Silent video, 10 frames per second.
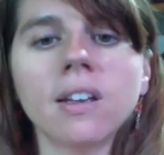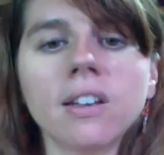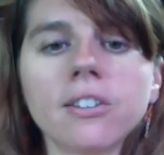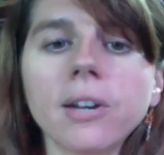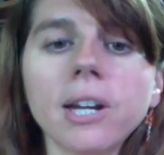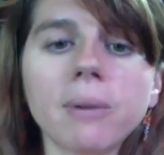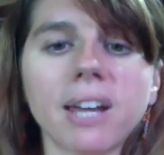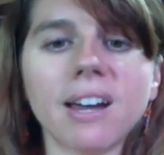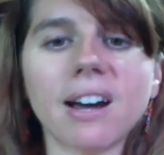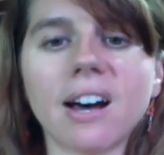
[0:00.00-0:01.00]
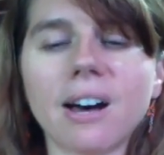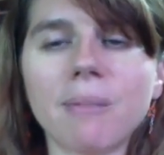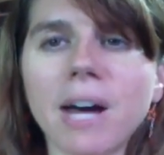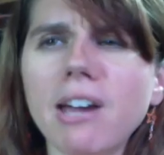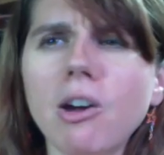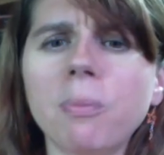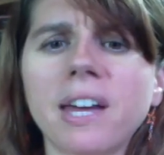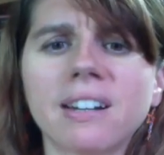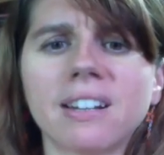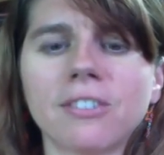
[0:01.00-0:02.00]
So anyway, I hope
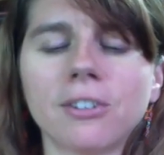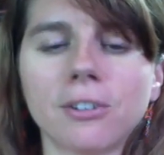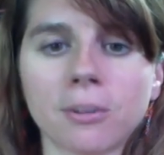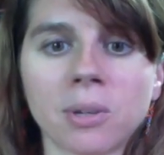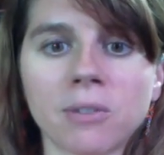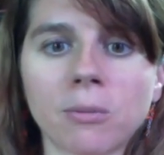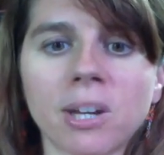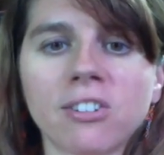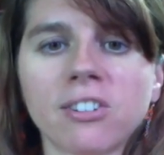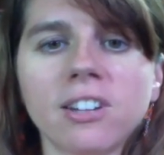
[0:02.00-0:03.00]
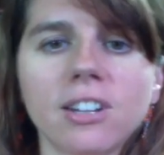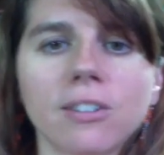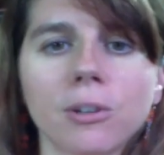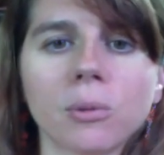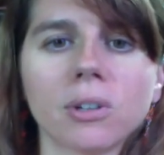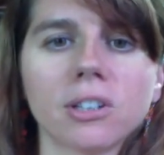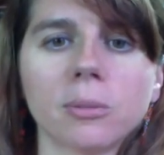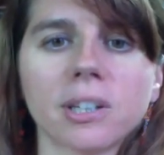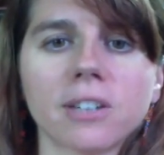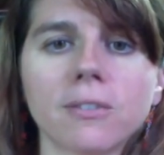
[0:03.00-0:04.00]
that gives you some information if you were a
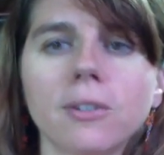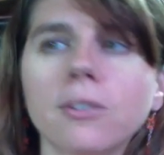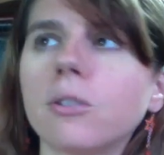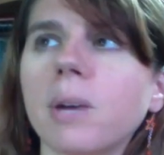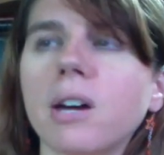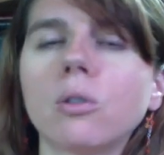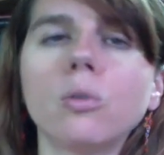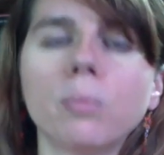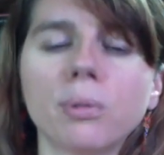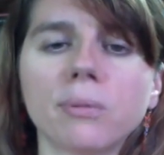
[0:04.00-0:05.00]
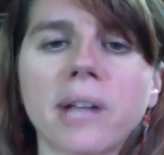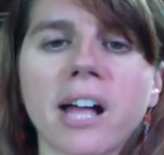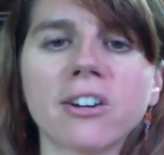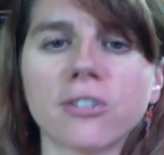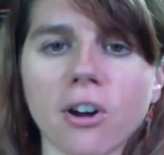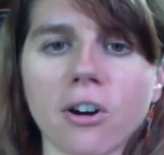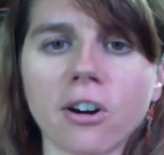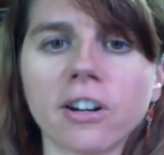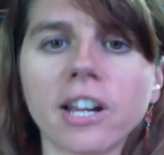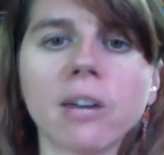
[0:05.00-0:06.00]
little bit confused about who book bloggers
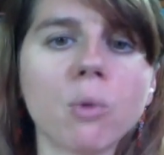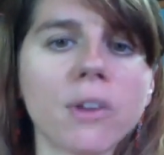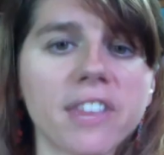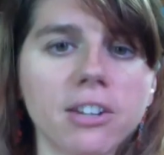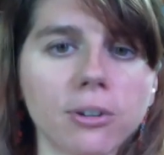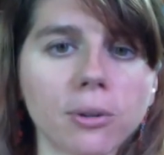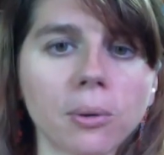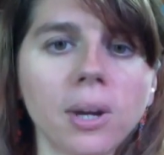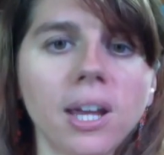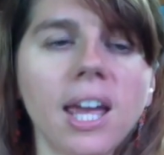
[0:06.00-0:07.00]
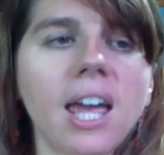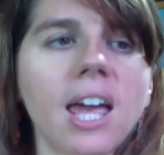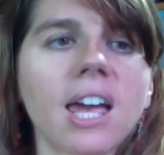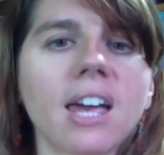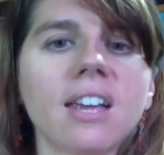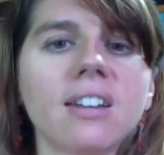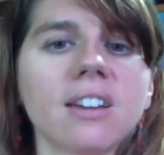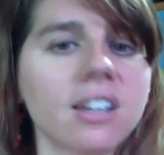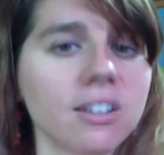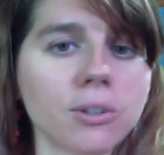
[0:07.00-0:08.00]
are and what they do. And
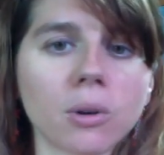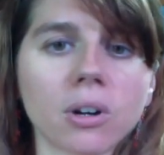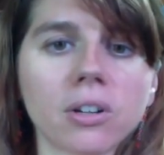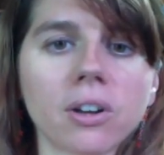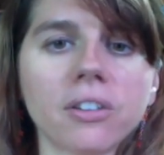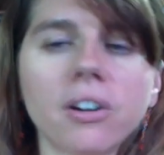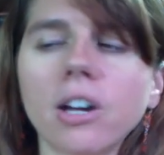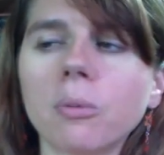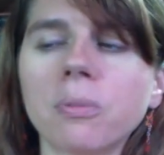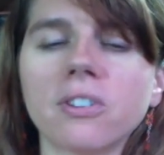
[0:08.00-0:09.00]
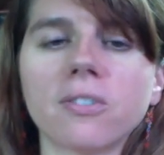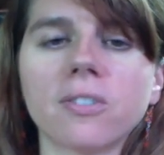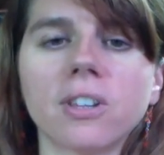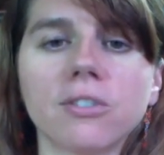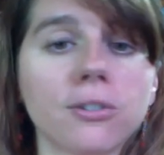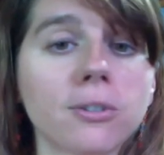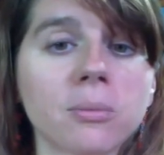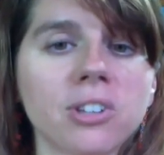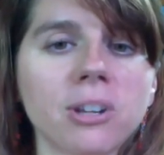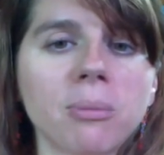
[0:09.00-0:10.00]
if you are an author, I hope this gives you
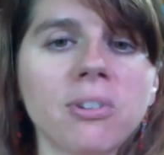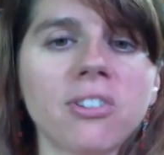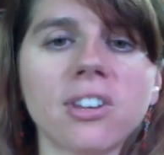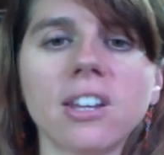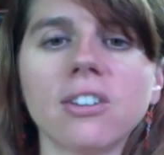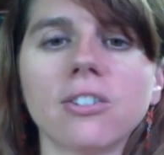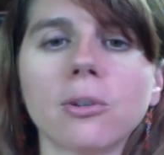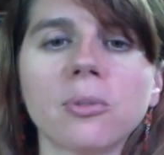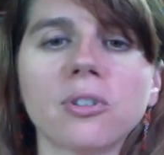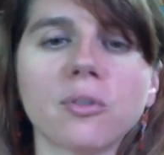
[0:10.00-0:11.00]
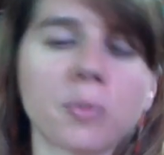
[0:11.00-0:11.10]
some tips in terms of